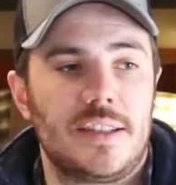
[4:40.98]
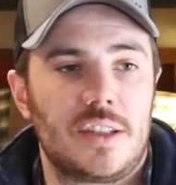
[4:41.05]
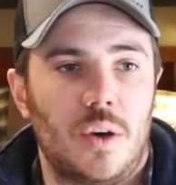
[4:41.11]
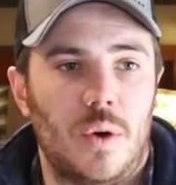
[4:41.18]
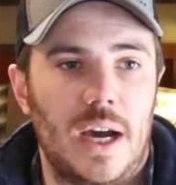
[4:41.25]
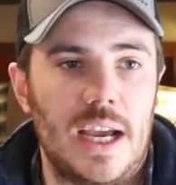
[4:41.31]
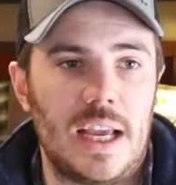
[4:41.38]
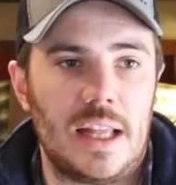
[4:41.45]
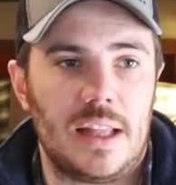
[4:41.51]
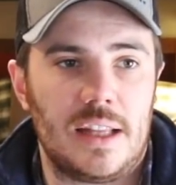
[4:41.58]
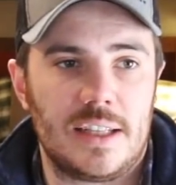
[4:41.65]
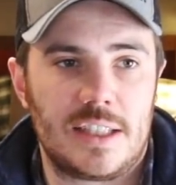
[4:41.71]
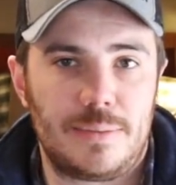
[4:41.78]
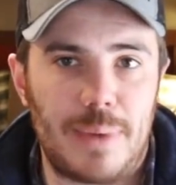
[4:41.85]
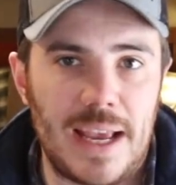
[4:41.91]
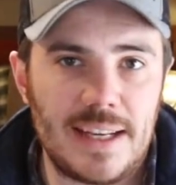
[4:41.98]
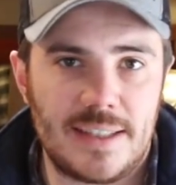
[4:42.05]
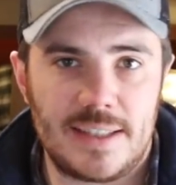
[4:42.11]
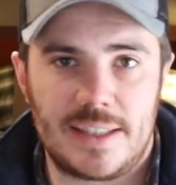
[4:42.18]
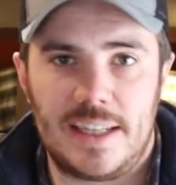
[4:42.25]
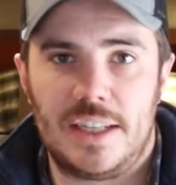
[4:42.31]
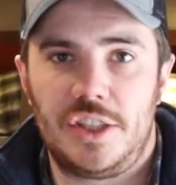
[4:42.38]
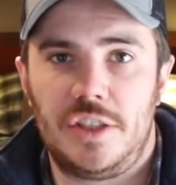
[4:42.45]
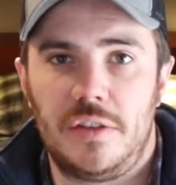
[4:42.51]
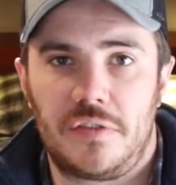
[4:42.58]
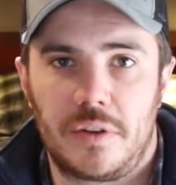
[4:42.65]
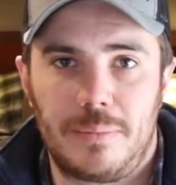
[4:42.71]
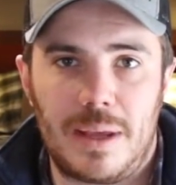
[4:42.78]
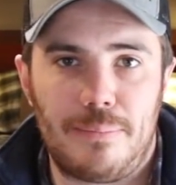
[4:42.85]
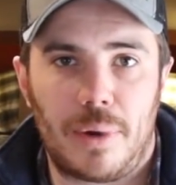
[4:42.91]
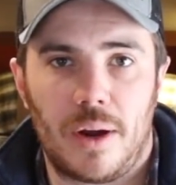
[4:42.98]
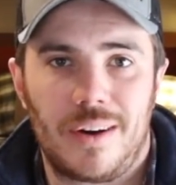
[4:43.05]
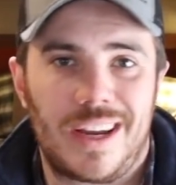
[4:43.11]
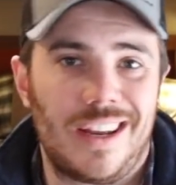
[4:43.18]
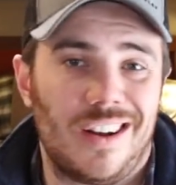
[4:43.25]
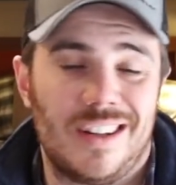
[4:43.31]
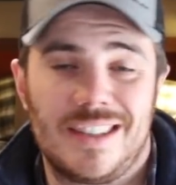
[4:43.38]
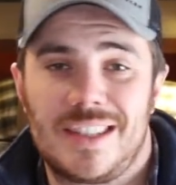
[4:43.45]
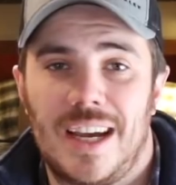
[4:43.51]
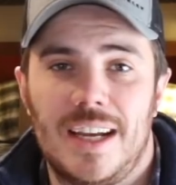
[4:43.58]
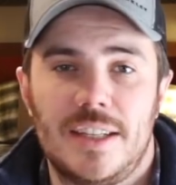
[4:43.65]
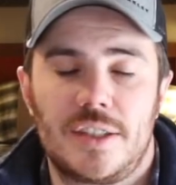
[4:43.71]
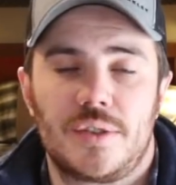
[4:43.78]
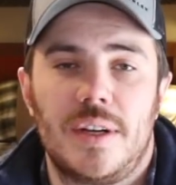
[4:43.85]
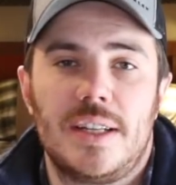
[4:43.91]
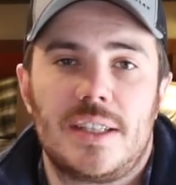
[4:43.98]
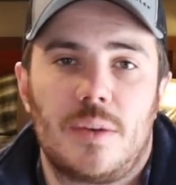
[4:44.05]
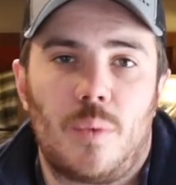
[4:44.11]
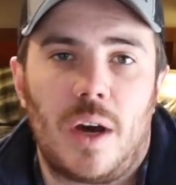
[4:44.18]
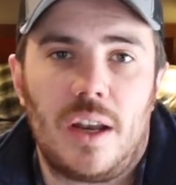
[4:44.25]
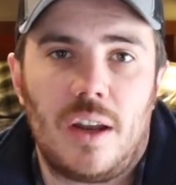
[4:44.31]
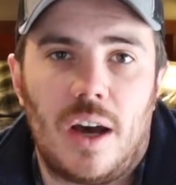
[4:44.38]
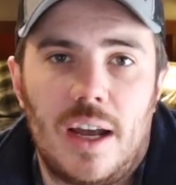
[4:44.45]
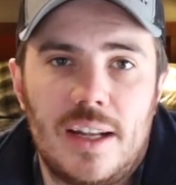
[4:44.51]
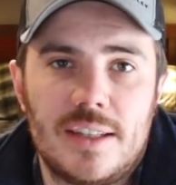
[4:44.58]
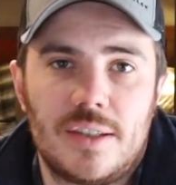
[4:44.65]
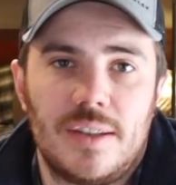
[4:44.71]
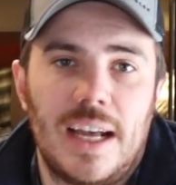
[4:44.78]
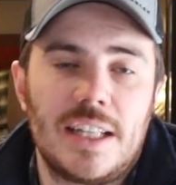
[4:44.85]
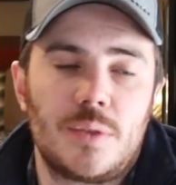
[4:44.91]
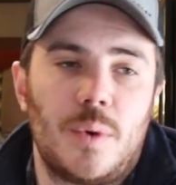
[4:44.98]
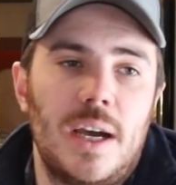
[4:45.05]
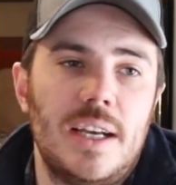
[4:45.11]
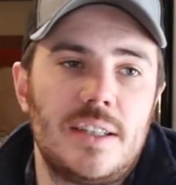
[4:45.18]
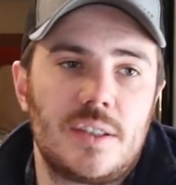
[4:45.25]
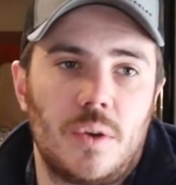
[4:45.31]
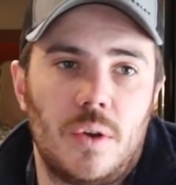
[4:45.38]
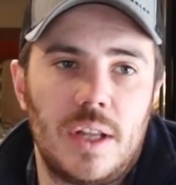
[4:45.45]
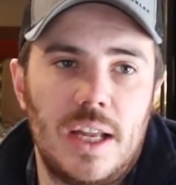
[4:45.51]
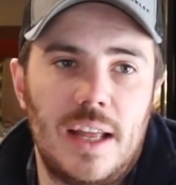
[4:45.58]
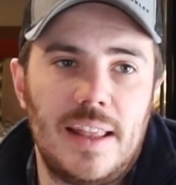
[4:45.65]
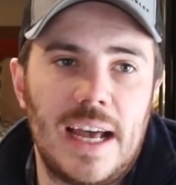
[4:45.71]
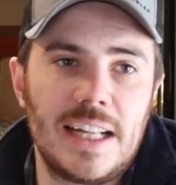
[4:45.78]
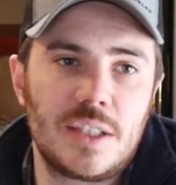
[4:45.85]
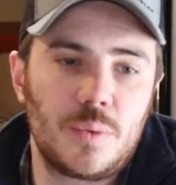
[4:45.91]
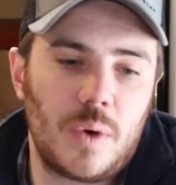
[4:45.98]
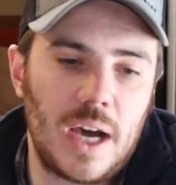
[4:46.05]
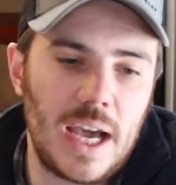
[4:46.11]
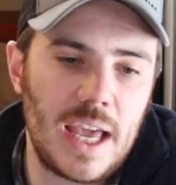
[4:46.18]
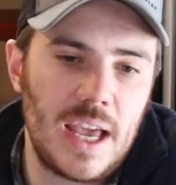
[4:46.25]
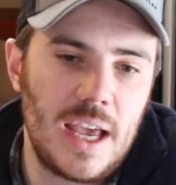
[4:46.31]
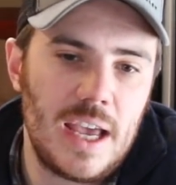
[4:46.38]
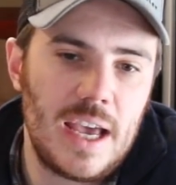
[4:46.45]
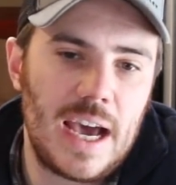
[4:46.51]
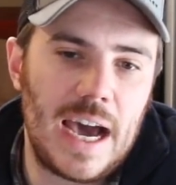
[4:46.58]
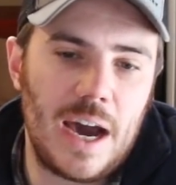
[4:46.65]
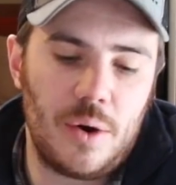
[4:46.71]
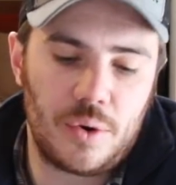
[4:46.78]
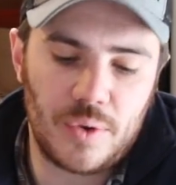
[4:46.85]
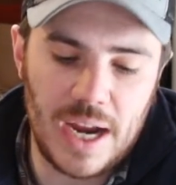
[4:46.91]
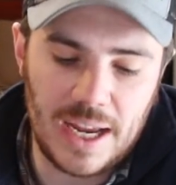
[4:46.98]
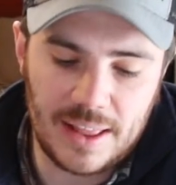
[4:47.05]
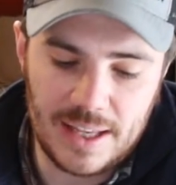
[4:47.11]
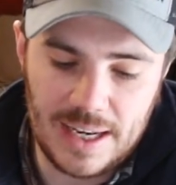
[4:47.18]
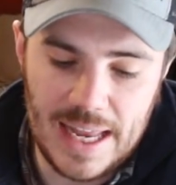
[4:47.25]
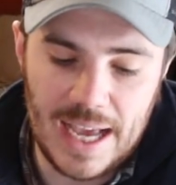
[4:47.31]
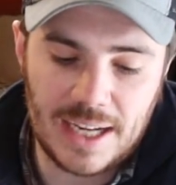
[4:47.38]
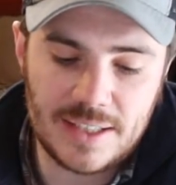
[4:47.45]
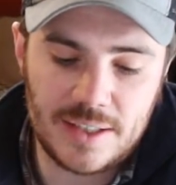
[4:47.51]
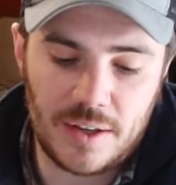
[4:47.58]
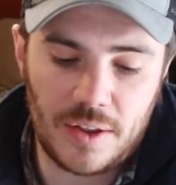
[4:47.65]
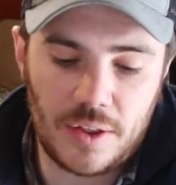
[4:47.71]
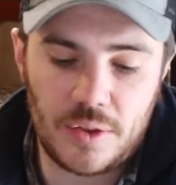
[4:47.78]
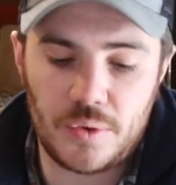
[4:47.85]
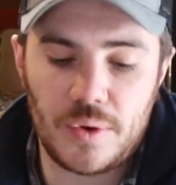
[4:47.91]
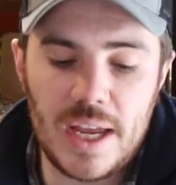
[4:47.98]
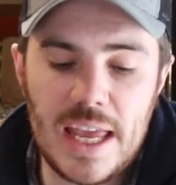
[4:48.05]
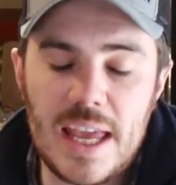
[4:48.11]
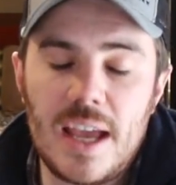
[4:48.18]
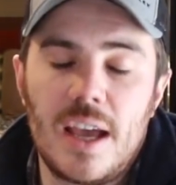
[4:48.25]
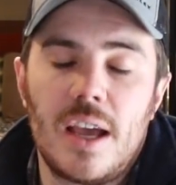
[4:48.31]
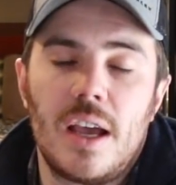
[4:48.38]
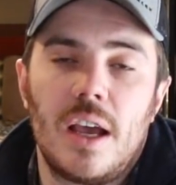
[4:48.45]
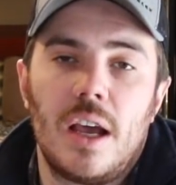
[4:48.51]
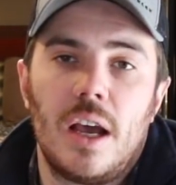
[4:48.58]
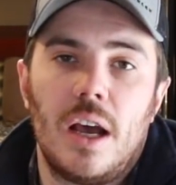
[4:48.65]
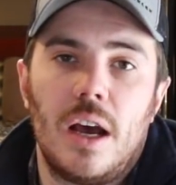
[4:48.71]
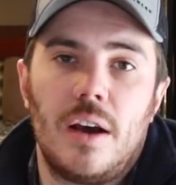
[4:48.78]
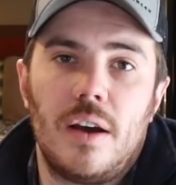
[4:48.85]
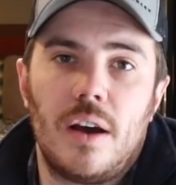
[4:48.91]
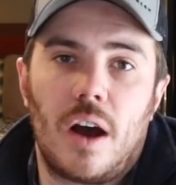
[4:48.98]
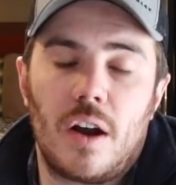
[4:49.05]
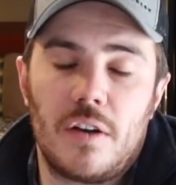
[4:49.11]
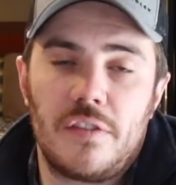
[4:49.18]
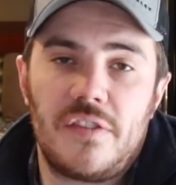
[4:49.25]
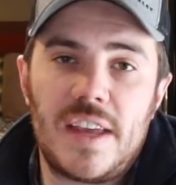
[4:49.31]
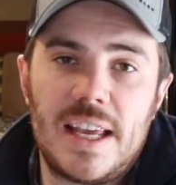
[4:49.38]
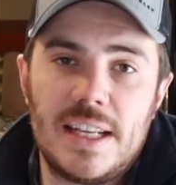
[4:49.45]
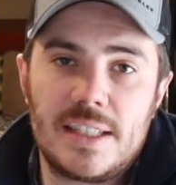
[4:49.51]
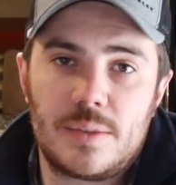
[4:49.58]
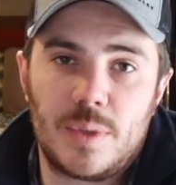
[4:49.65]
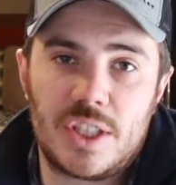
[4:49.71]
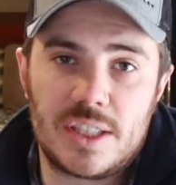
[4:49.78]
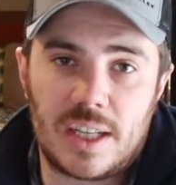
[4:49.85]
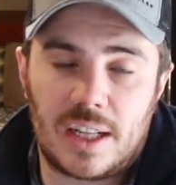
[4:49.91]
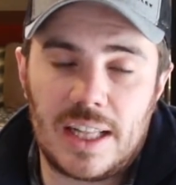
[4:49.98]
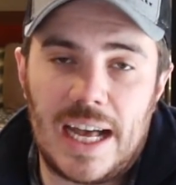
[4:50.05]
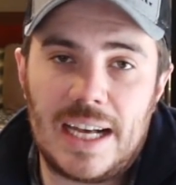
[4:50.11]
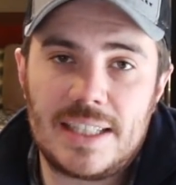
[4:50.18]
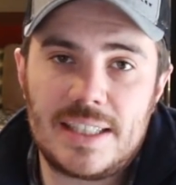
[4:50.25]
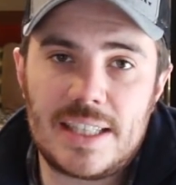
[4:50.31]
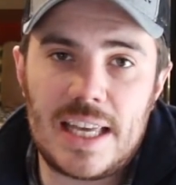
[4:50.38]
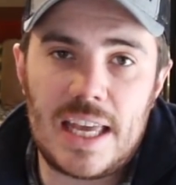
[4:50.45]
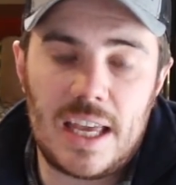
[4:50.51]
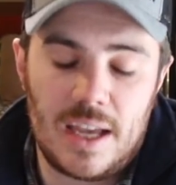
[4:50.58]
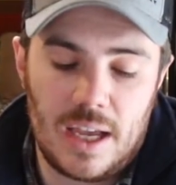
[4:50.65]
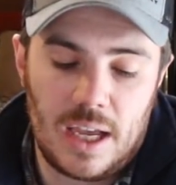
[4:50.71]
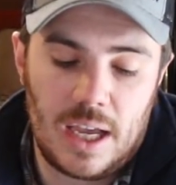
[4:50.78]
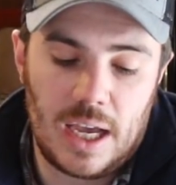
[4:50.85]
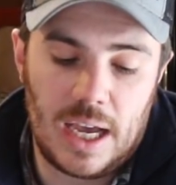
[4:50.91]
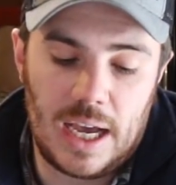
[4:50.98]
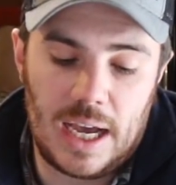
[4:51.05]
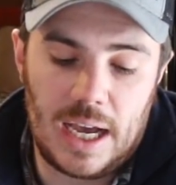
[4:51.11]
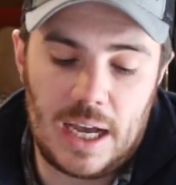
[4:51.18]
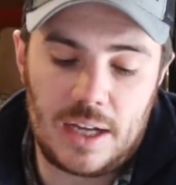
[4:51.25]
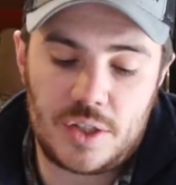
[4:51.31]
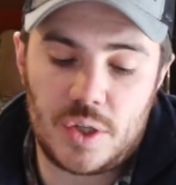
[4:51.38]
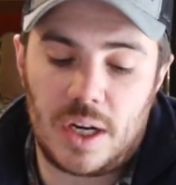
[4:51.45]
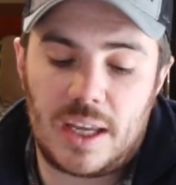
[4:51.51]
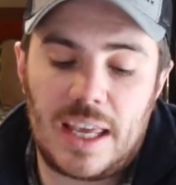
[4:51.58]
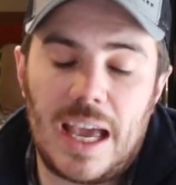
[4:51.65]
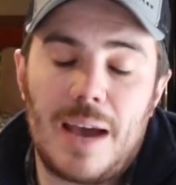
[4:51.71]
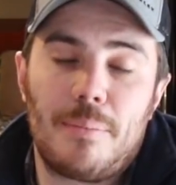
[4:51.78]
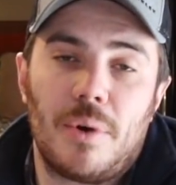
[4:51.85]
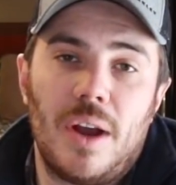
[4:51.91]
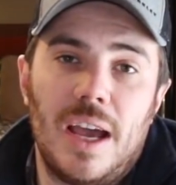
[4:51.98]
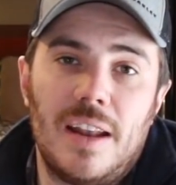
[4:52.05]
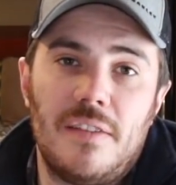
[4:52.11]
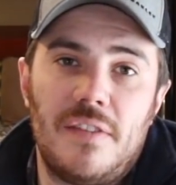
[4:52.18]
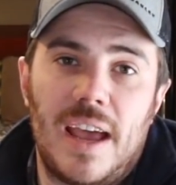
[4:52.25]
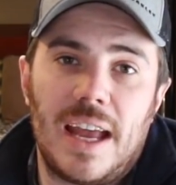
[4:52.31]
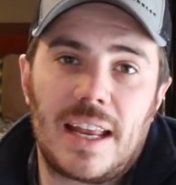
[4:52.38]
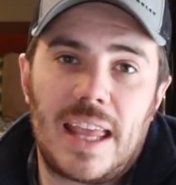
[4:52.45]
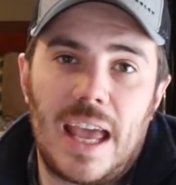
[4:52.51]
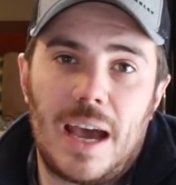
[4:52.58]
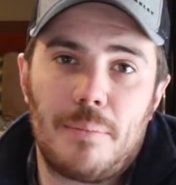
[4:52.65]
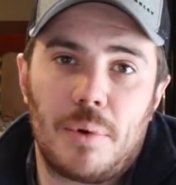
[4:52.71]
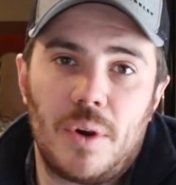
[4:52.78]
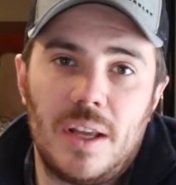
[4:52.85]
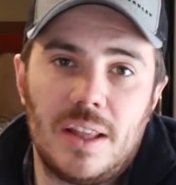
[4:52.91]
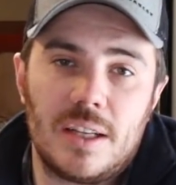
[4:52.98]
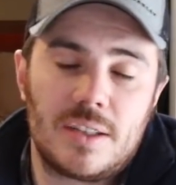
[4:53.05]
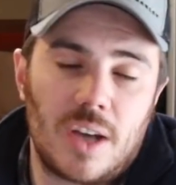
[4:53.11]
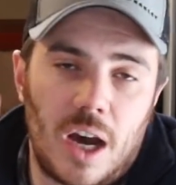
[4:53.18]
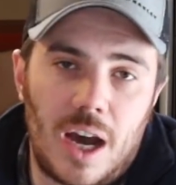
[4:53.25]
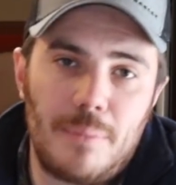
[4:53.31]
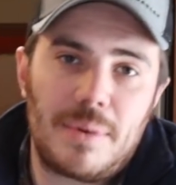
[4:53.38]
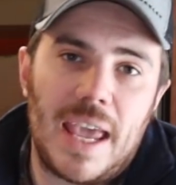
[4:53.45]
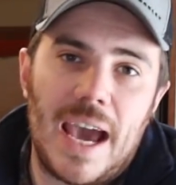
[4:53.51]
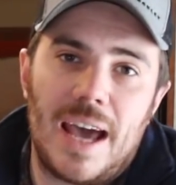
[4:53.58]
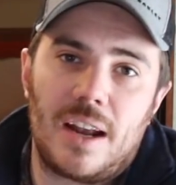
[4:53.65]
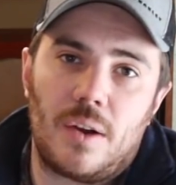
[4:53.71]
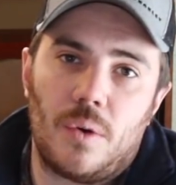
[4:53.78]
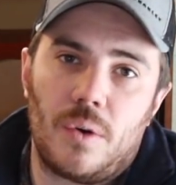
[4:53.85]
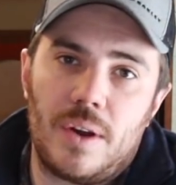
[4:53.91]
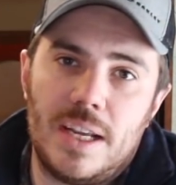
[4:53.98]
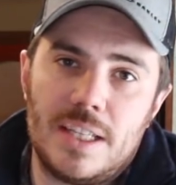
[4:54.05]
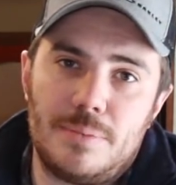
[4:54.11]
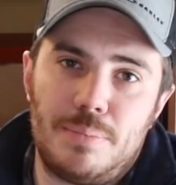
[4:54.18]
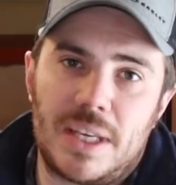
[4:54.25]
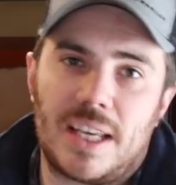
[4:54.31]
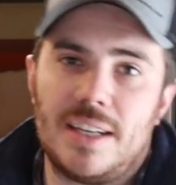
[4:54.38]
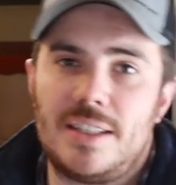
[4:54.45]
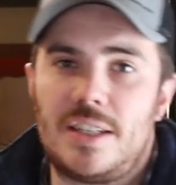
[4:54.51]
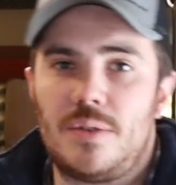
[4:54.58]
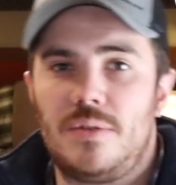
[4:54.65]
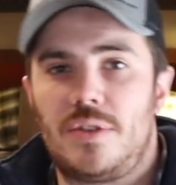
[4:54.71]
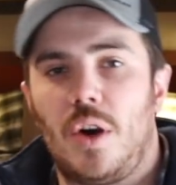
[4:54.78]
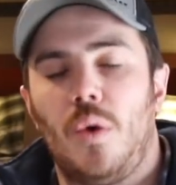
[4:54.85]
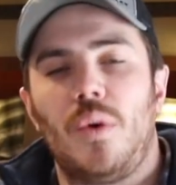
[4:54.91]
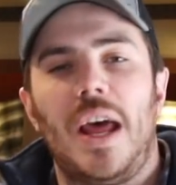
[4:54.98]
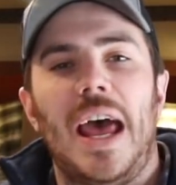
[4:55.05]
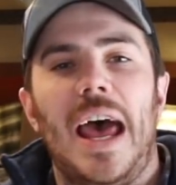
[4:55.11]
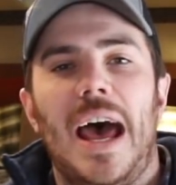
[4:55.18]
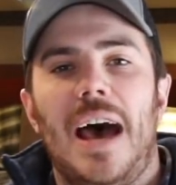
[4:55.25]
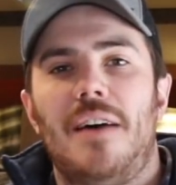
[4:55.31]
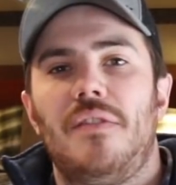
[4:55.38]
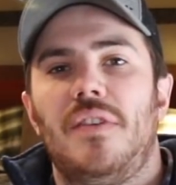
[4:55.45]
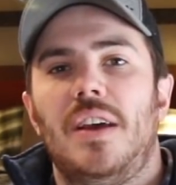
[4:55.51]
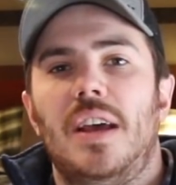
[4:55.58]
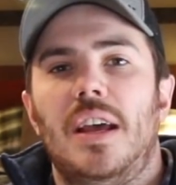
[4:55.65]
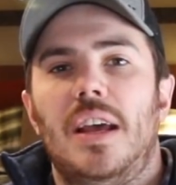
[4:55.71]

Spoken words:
so the space is an issue for me parking on side streets and whatnot. And so that's why I sold it, and that's why I would rank the next 3 RVs, which is a Class C, a truck camper, and a van camper, in the top categories, because you have